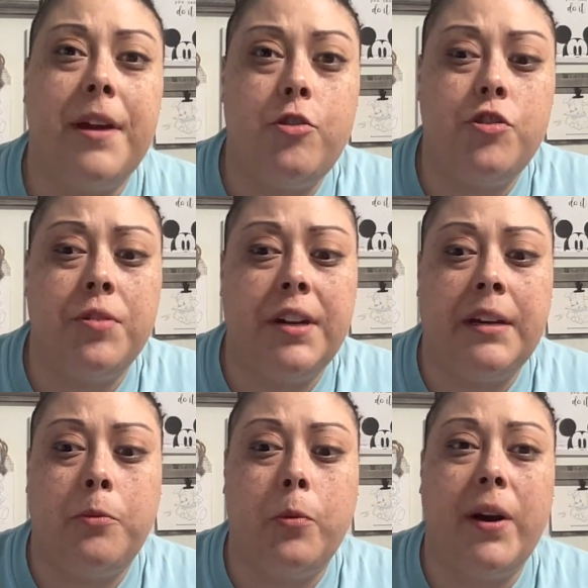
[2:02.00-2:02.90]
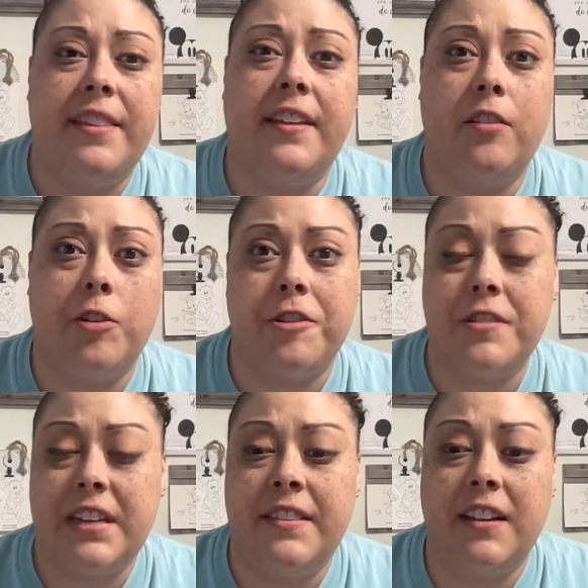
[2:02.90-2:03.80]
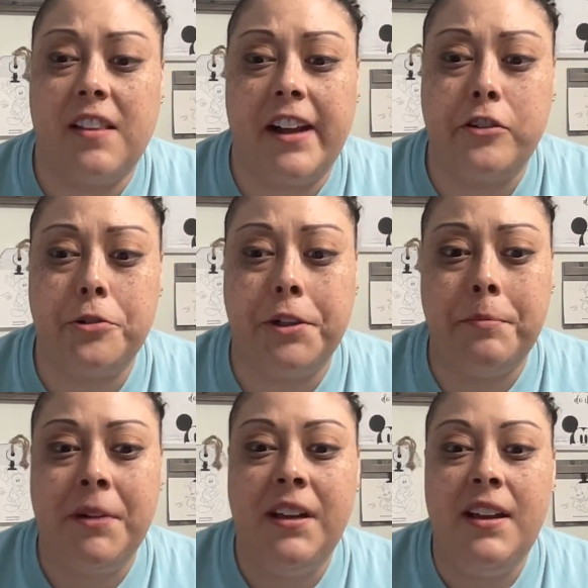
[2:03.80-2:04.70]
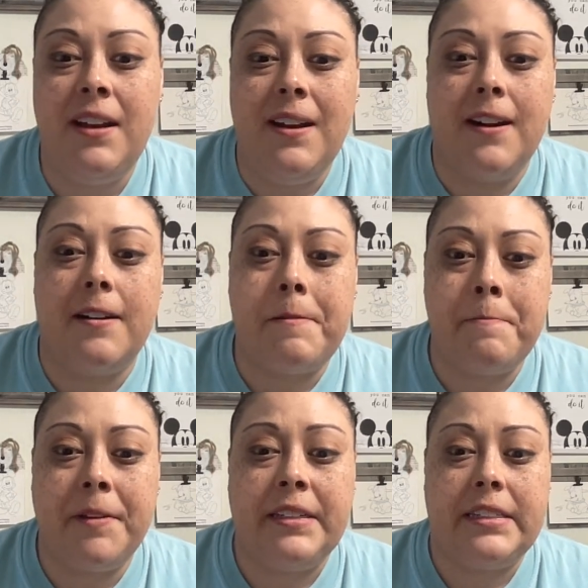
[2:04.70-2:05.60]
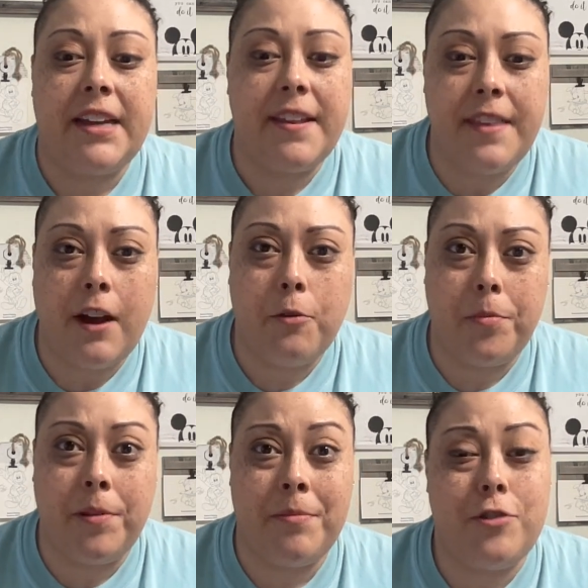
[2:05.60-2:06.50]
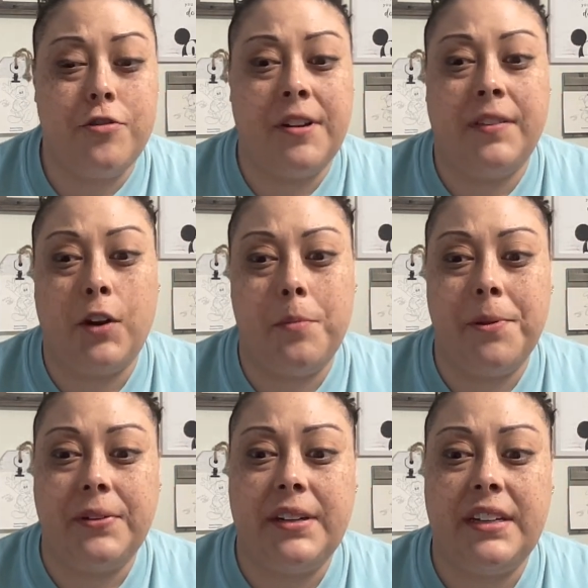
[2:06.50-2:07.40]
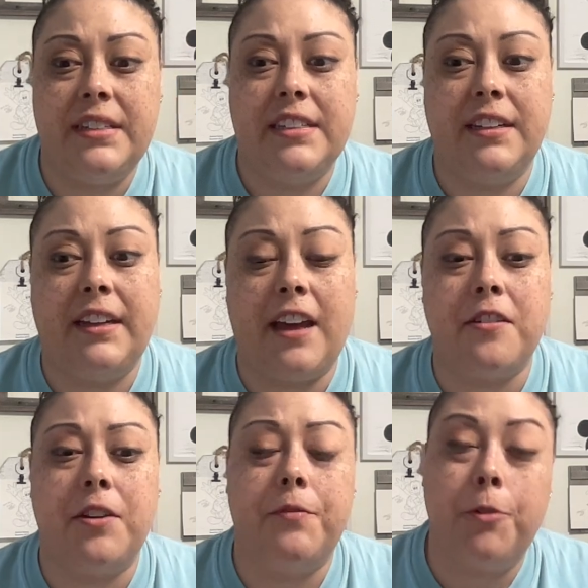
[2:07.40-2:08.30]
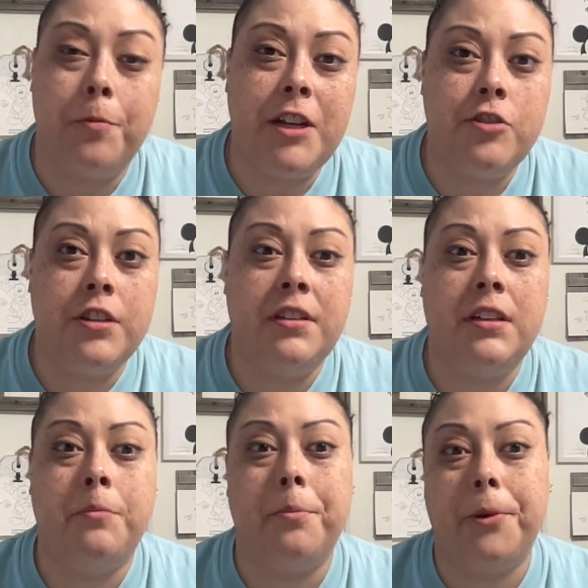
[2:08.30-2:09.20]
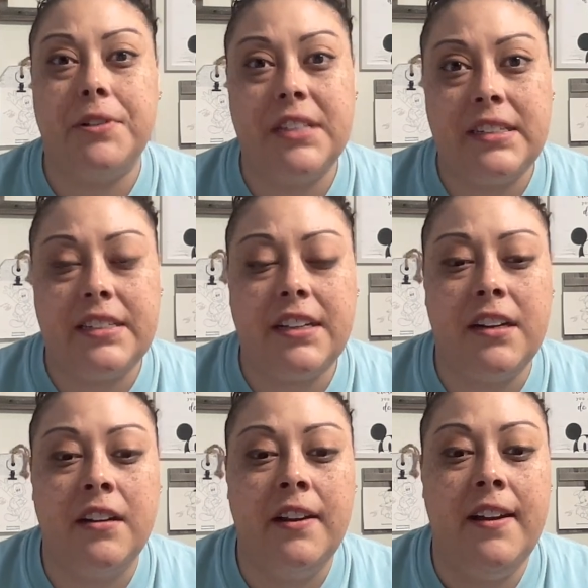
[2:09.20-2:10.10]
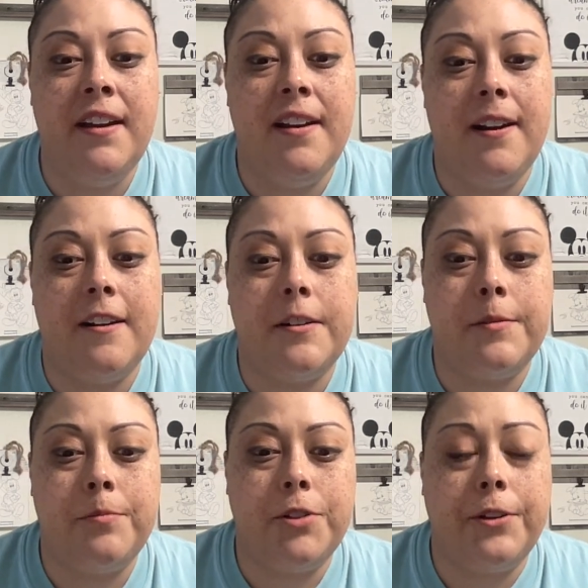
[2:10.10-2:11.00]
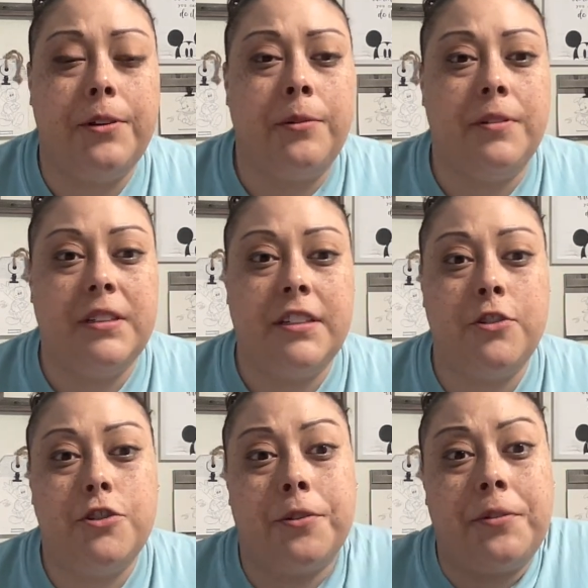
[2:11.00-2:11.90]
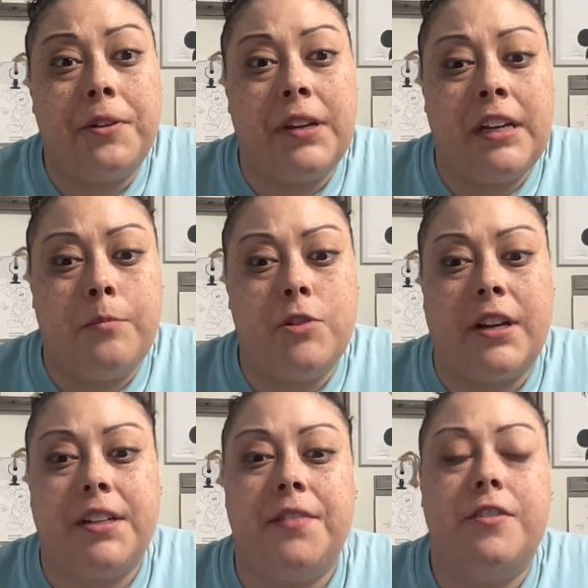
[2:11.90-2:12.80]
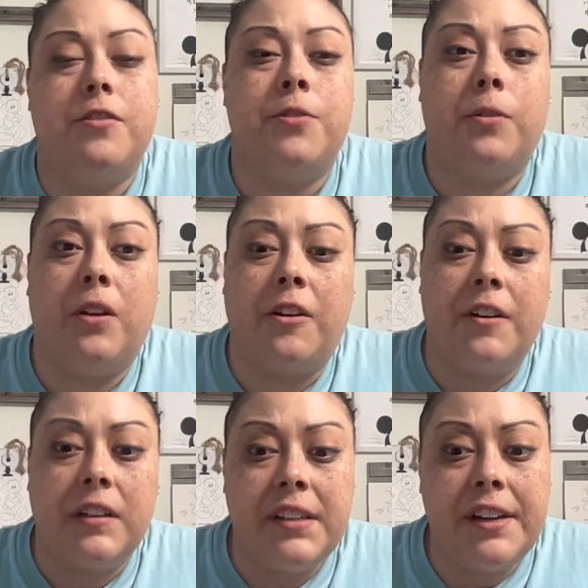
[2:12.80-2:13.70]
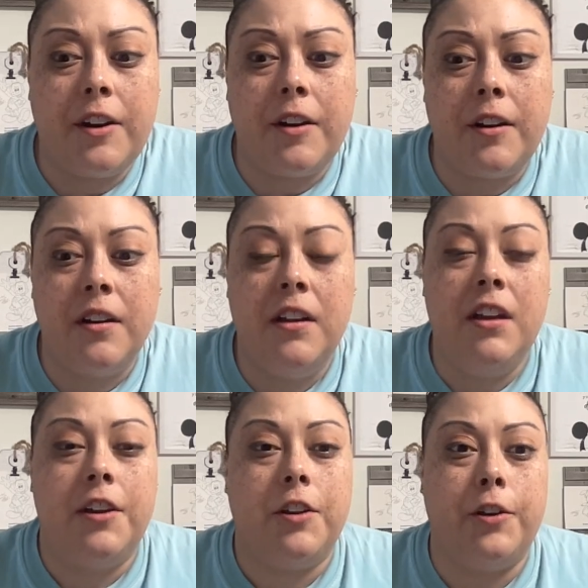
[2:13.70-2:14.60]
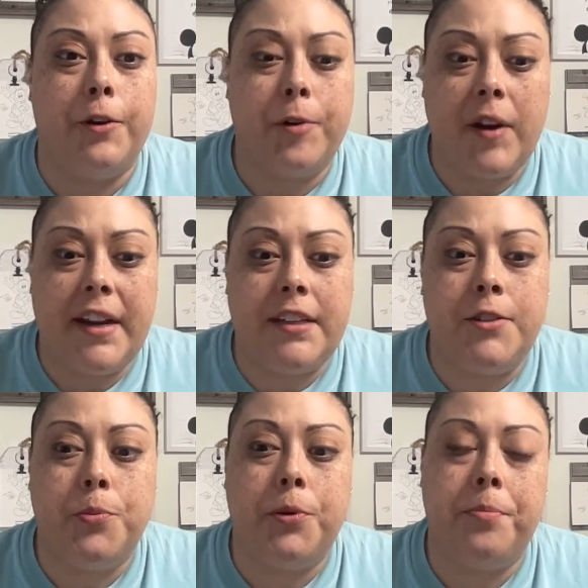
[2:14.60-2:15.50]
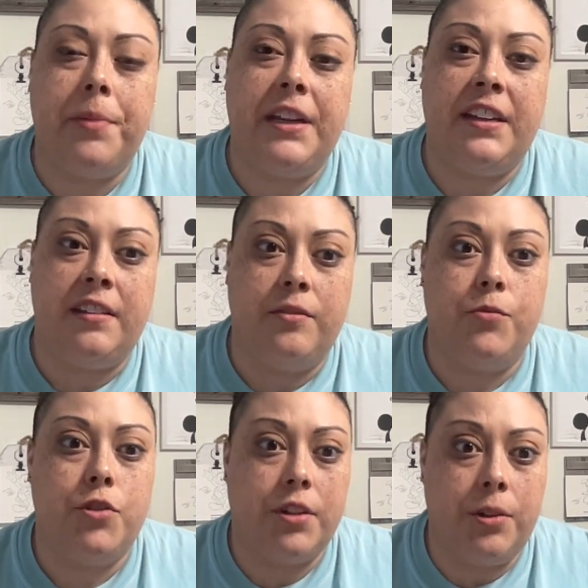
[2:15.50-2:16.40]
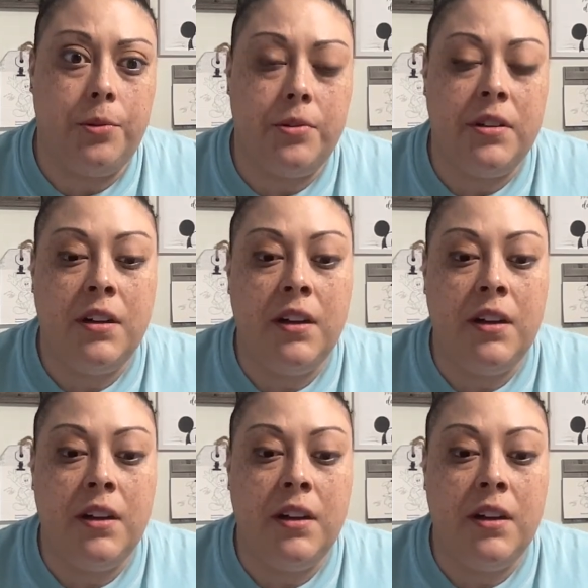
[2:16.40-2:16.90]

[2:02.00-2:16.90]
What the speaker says: measuring what they learned in the classroom. Instead, that would be measuring their ability to gather information and present it. So since your learning objective is no longer clear, your grades would be skewed.